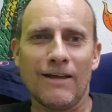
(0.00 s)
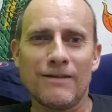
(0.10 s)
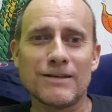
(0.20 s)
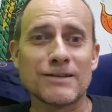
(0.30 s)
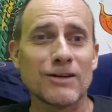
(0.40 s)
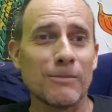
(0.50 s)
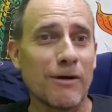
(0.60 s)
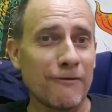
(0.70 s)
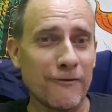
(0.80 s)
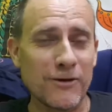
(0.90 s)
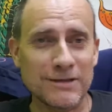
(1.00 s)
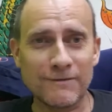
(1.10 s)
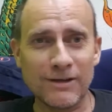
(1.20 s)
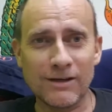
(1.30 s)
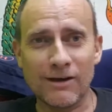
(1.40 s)
This is not my
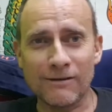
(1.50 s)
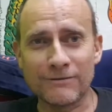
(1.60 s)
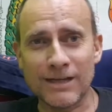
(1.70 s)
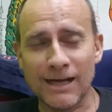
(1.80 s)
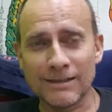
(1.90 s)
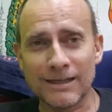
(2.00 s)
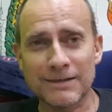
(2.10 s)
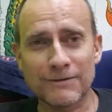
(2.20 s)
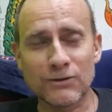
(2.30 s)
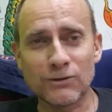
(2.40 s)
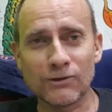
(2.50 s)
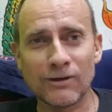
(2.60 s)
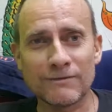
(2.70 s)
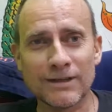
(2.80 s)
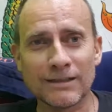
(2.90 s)
first video I've done, that's for
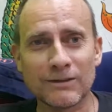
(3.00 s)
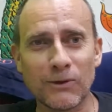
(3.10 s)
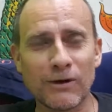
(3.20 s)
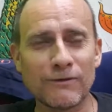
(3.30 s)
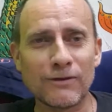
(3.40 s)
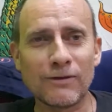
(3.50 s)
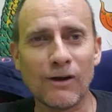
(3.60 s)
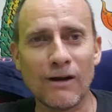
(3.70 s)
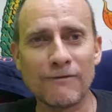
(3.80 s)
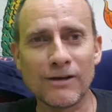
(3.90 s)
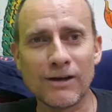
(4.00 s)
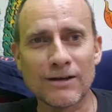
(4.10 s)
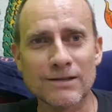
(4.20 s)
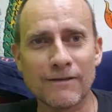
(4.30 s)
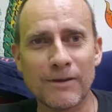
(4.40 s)
sure. I've done quite a few live
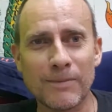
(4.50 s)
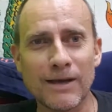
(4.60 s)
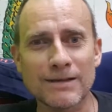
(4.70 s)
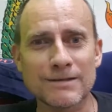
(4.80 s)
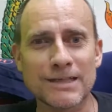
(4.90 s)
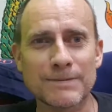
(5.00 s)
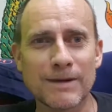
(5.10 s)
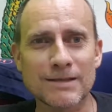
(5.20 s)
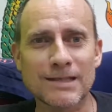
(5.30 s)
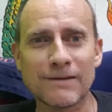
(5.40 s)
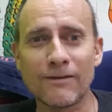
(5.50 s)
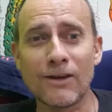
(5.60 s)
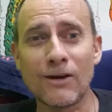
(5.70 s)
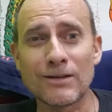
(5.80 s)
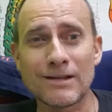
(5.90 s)
videos over the past 6 months
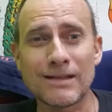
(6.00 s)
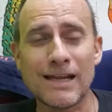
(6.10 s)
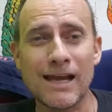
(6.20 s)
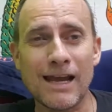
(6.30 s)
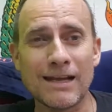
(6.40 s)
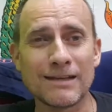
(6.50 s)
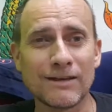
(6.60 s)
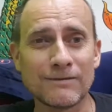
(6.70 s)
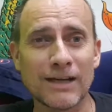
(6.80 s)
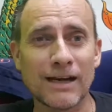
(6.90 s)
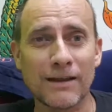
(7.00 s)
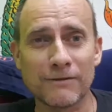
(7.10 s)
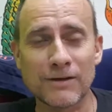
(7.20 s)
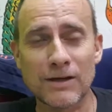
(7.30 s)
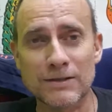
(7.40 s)
and I've done
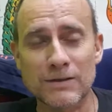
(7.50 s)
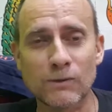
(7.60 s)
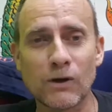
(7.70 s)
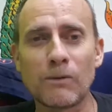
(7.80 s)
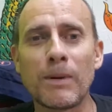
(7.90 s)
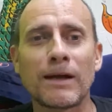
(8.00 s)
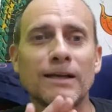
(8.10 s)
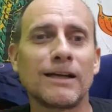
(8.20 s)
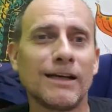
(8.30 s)
other videos as well, but